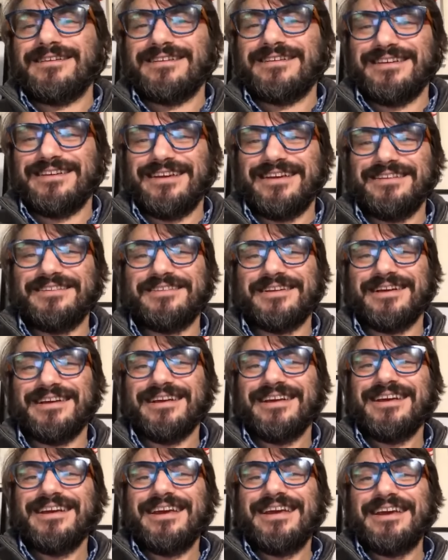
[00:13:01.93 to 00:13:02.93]
in the
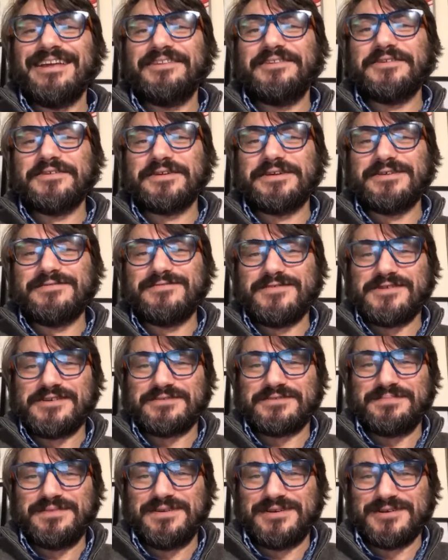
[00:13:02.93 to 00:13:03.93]

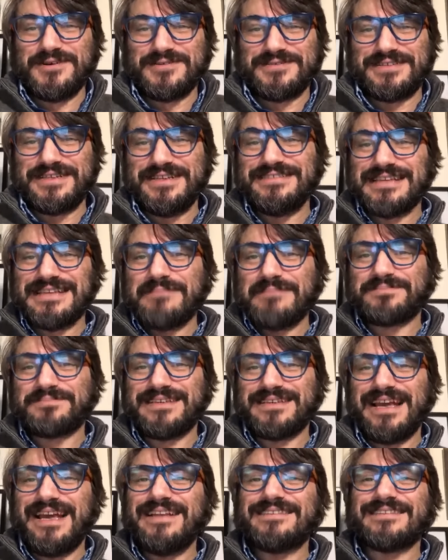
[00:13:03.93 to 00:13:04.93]
universe because he's
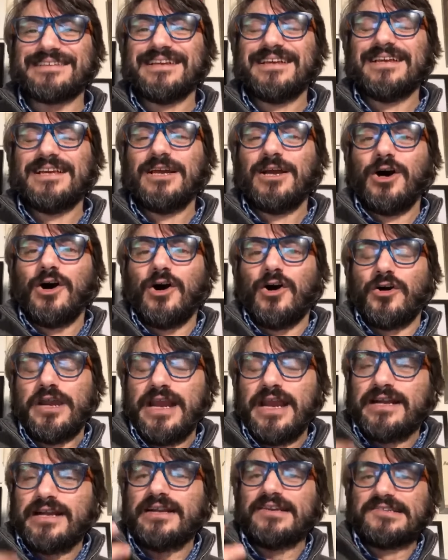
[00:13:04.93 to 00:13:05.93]
upset, or he
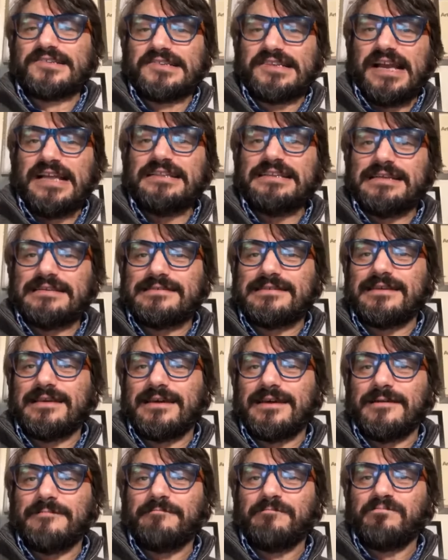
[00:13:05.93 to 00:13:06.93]
understands that
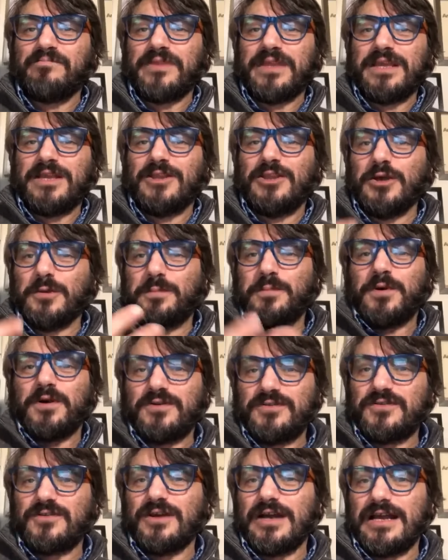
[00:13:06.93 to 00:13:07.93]
the
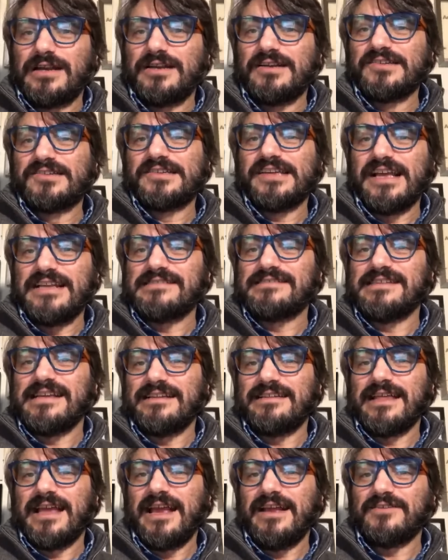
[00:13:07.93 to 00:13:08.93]
person understands
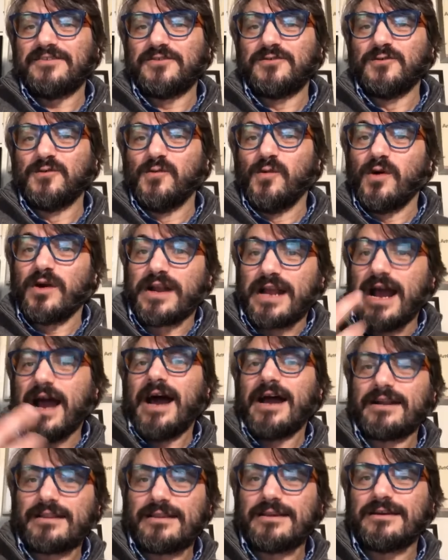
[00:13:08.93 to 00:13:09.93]
that has to work
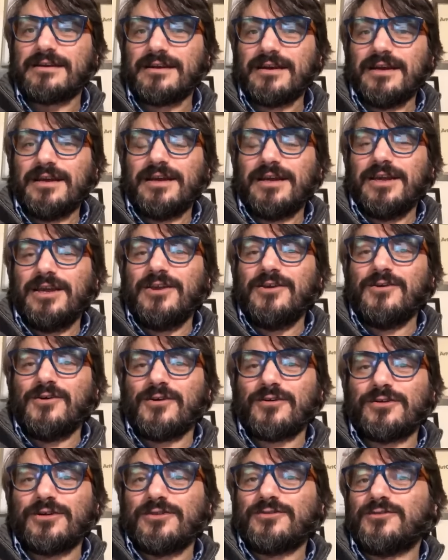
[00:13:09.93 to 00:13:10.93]
harder in
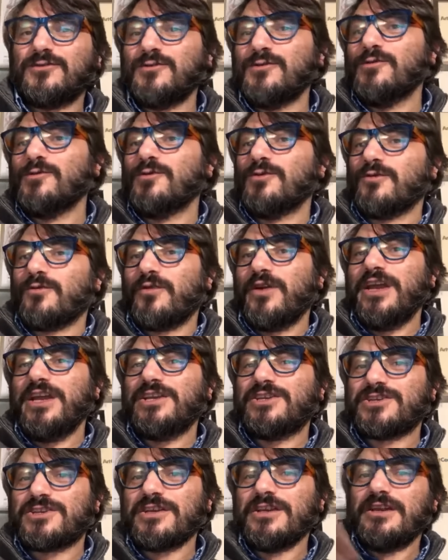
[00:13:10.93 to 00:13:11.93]
order to
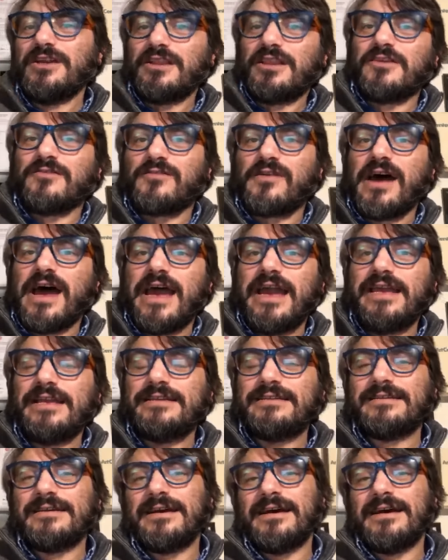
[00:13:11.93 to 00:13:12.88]
reach the right